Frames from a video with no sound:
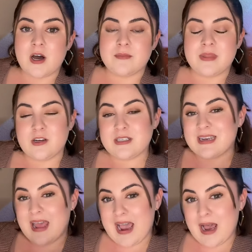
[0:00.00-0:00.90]
There's
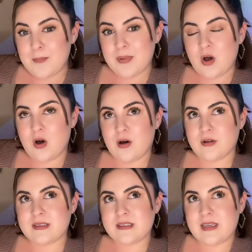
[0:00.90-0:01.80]
an app
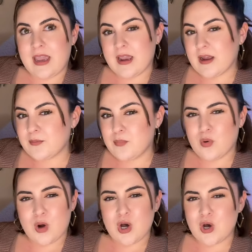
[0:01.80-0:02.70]
called Scan
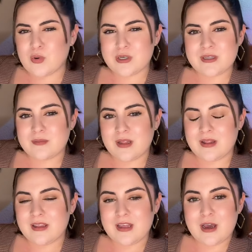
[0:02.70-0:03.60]
Pro or something
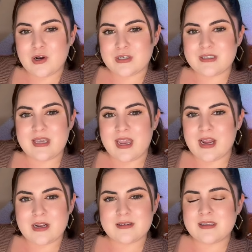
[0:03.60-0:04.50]
like that, or
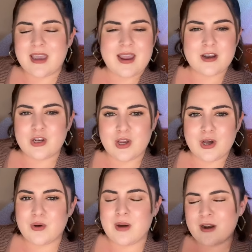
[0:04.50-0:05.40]
Scan and
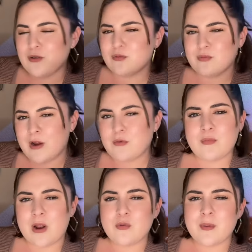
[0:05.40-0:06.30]
Go. I don't
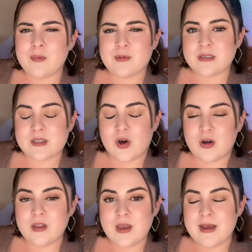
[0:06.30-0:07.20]
remember what it's
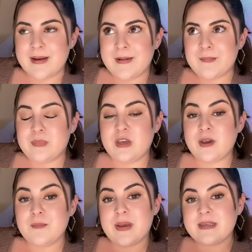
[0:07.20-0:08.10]
called, but you
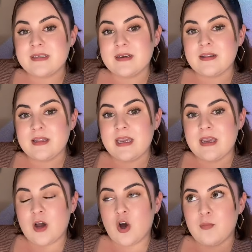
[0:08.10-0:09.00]
can
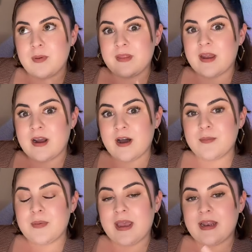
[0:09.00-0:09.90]
basically open that
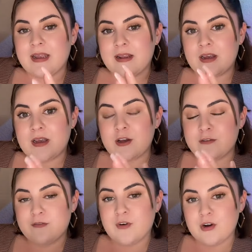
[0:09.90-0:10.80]
up and it
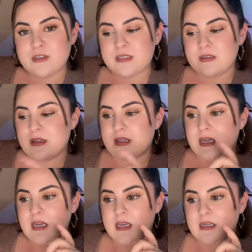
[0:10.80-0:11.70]
converts
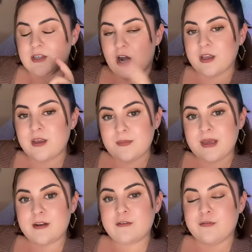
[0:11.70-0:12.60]
the
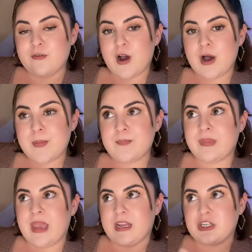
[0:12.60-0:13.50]
document from
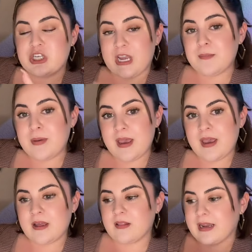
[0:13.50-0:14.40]
a
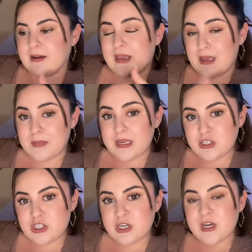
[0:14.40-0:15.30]
JPEG, like an
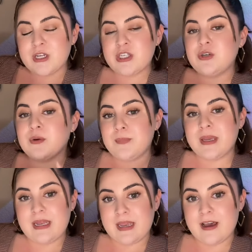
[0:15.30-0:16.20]
image, to a
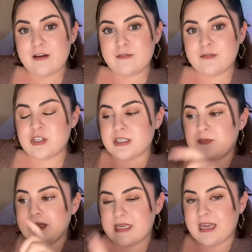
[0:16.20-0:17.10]
PDF just
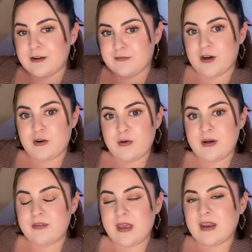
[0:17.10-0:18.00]
by taking a photo
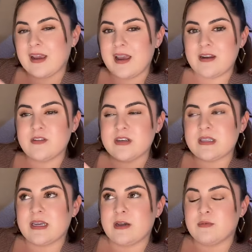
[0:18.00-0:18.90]
of it, and it kind of looks
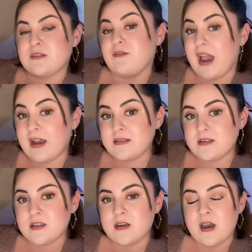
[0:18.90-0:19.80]
like it was
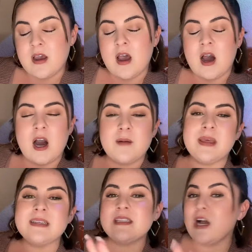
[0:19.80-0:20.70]
faxed.
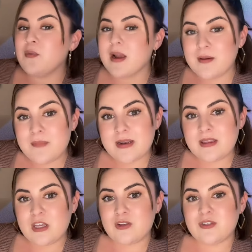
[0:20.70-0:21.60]
It's not recommended
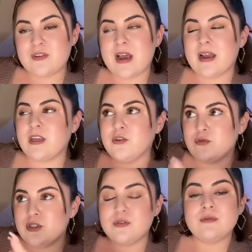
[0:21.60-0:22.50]
that you do that. You
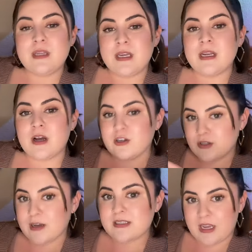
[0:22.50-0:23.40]
do need
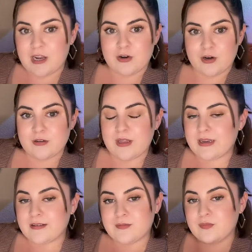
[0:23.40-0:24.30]
a scanner,
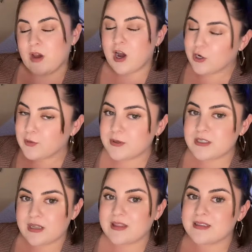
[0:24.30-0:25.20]
like
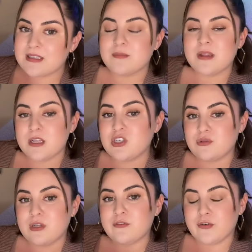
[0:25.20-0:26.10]
100%. That's something that you
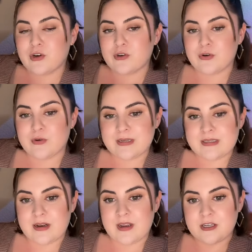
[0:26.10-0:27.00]
need for your notary
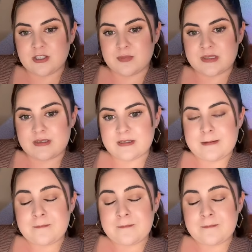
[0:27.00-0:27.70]
signing agent business.